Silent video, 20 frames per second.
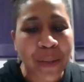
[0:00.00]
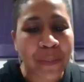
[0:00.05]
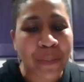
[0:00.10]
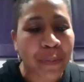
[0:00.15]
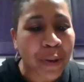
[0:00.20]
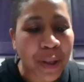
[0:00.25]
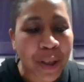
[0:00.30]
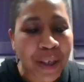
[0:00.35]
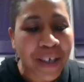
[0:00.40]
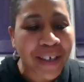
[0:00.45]
is
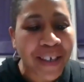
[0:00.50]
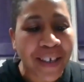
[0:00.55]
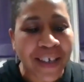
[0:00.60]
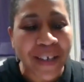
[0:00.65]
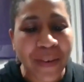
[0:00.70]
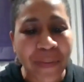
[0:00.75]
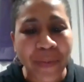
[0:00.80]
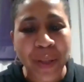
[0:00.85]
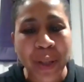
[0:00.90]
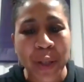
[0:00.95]
brilliant and
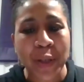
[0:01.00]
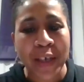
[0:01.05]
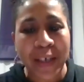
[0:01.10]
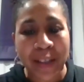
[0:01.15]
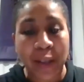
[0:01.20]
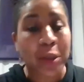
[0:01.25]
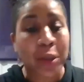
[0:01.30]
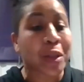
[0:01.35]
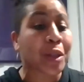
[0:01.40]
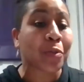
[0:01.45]
it was it
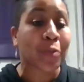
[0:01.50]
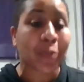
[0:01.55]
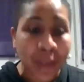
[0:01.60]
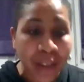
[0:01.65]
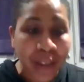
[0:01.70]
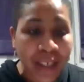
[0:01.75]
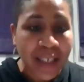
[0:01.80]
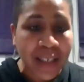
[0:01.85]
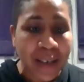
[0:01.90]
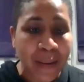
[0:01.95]
looks
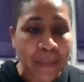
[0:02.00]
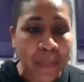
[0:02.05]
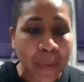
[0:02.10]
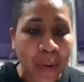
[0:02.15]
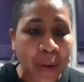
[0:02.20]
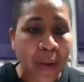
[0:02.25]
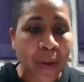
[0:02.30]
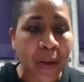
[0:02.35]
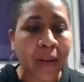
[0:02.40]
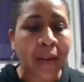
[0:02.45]
really
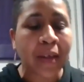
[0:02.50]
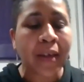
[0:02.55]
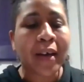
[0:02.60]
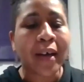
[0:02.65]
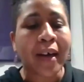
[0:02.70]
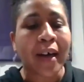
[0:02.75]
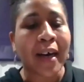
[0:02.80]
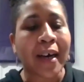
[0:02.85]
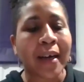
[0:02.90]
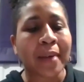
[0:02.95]
simple.
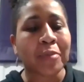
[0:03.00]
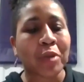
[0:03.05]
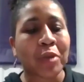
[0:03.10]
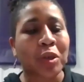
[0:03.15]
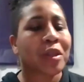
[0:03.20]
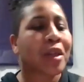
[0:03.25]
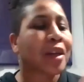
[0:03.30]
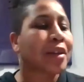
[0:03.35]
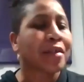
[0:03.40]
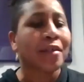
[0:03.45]
Um,
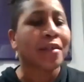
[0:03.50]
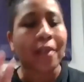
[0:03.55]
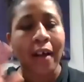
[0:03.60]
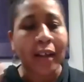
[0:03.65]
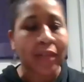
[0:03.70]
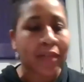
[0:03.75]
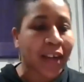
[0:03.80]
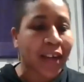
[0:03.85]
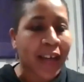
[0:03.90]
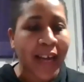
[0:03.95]
there's not a
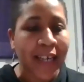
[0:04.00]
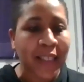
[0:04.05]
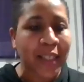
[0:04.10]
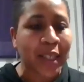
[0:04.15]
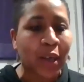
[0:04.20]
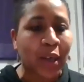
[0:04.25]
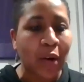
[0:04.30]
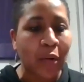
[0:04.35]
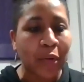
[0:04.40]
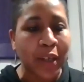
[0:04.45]
lot that has
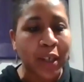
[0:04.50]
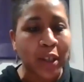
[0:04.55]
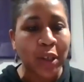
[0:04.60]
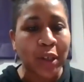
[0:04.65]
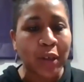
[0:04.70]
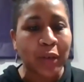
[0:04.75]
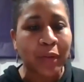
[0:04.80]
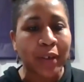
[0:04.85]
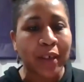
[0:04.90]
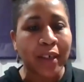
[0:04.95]
to go
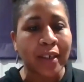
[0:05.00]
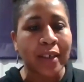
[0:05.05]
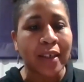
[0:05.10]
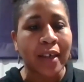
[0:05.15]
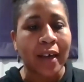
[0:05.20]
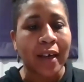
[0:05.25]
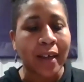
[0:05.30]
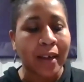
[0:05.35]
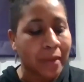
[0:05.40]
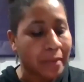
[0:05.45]
into it.
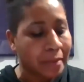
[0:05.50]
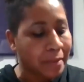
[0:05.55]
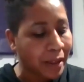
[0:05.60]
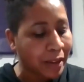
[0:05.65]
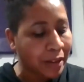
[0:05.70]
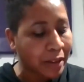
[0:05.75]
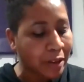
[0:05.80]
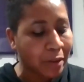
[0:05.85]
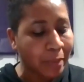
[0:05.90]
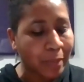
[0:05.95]
Um,
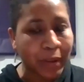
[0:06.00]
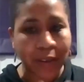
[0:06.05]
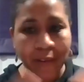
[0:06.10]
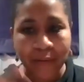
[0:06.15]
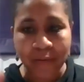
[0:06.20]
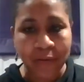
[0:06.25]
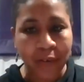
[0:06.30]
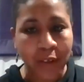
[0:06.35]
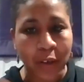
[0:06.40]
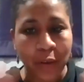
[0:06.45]
a little bit
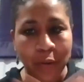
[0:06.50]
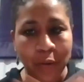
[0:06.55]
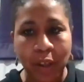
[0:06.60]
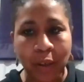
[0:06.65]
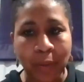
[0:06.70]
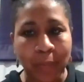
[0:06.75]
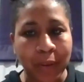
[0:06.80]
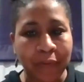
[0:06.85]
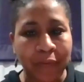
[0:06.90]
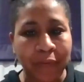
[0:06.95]
of you know a
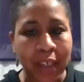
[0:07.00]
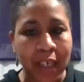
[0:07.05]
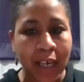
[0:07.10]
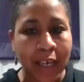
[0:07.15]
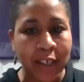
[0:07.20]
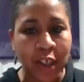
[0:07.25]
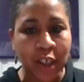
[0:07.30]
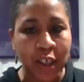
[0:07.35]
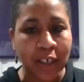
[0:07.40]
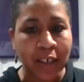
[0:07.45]
little bit of
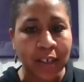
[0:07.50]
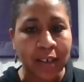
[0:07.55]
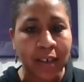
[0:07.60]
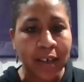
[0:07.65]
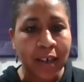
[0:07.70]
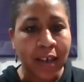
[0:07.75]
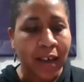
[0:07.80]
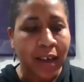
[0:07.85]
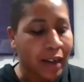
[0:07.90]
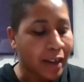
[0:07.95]
attention,
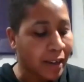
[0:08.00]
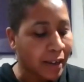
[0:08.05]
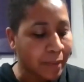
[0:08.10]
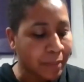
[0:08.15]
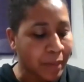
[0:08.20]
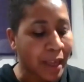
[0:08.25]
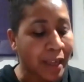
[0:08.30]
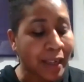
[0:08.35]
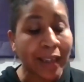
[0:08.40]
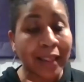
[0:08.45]
um,
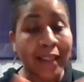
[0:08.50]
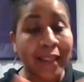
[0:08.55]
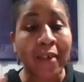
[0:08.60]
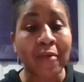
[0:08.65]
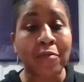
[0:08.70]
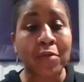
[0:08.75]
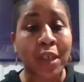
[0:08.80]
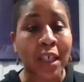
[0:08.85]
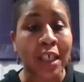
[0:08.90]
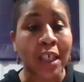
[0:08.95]
and I
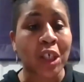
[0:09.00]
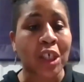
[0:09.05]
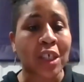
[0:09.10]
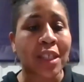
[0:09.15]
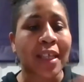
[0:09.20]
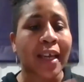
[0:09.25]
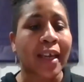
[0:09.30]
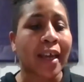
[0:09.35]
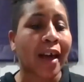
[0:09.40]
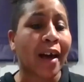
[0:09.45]
love dishes
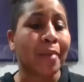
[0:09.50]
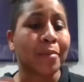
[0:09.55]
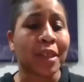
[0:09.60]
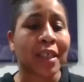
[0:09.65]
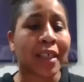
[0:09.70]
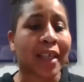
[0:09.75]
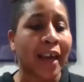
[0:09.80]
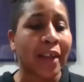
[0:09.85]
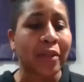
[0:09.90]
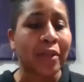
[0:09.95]
that come
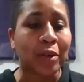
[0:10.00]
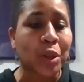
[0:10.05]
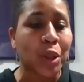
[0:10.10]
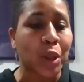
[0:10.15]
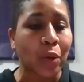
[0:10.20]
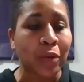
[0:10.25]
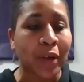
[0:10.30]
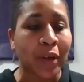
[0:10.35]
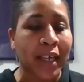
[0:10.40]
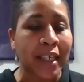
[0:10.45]
together
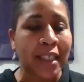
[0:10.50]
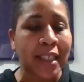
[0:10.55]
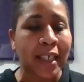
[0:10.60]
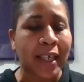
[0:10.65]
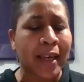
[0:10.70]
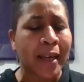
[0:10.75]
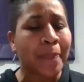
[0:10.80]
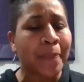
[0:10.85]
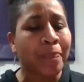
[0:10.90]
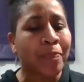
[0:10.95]
so
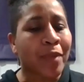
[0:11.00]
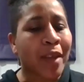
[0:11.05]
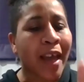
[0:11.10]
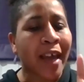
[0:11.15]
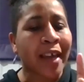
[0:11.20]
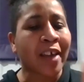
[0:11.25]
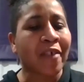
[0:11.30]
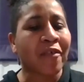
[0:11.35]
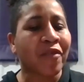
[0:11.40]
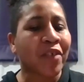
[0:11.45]
nicely.
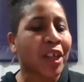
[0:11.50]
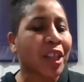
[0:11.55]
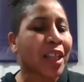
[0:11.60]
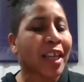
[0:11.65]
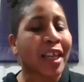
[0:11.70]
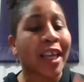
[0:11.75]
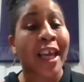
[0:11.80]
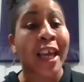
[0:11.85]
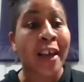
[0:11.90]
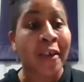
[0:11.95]
And I feel
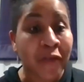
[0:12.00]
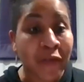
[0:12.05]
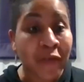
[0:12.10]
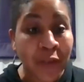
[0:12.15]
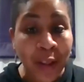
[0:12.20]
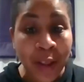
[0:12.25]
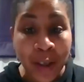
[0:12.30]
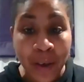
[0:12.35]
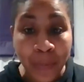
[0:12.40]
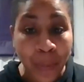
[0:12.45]
like if
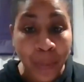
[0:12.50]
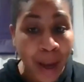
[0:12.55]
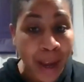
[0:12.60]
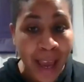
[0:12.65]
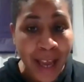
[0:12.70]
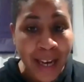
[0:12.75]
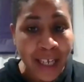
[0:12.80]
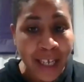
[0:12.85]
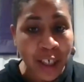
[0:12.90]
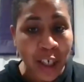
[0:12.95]
there by
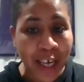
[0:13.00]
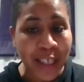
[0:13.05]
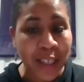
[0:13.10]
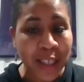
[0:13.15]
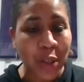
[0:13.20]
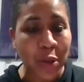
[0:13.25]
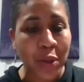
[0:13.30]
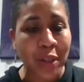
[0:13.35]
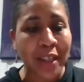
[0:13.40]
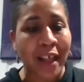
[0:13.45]
any chance
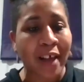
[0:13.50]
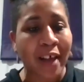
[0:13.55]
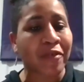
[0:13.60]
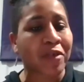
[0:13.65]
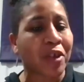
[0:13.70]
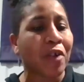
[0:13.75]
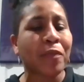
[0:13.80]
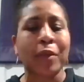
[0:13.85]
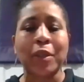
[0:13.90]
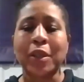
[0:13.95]
there's
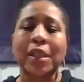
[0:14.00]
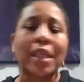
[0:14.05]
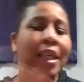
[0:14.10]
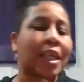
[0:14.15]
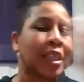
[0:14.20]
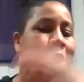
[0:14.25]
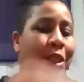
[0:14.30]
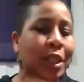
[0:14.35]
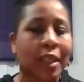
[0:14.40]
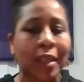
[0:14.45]
leftovers,
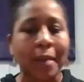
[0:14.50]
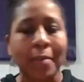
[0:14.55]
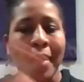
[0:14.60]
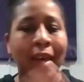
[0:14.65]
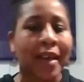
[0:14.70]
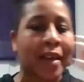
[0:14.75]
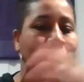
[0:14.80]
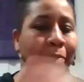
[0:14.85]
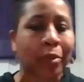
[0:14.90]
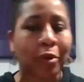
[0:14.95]
it's going to
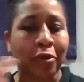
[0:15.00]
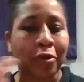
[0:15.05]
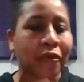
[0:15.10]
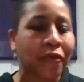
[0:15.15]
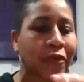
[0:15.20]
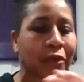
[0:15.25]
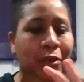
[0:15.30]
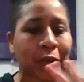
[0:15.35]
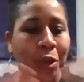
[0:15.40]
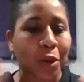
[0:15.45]
make a
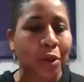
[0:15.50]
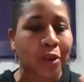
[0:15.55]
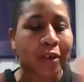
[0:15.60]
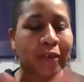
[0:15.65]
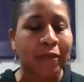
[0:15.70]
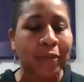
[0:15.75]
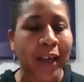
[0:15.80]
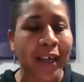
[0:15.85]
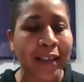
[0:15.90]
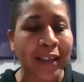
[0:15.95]
beautiful sort
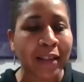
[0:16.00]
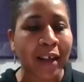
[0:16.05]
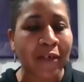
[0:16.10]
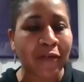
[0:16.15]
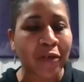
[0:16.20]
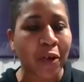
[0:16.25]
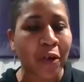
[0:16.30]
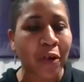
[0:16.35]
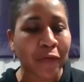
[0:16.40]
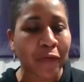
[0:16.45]
of like
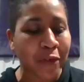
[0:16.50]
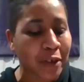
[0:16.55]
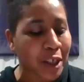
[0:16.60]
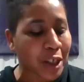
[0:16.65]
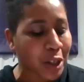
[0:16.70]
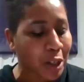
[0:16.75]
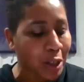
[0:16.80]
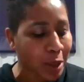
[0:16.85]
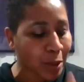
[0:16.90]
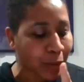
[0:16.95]
leftover
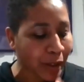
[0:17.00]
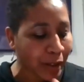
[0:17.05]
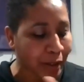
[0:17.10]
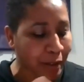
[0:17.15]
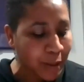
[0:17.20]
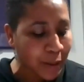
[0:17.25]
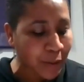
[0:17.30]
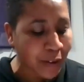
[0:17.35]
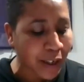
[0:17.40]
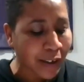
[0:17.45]
dish as well.
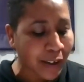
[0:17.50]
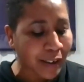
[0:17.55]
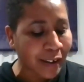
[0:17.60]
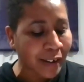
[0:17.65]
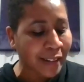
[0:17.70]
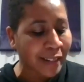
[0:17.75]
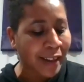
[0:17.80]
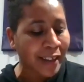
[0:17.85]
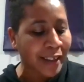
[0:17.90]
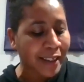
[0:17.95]
So I
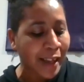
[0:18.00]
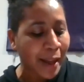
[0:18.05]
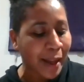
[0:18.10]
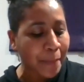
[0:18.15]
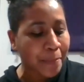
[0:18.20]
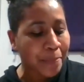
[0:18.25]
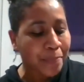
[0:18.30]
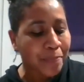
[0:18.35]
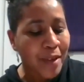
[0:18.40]
I like that.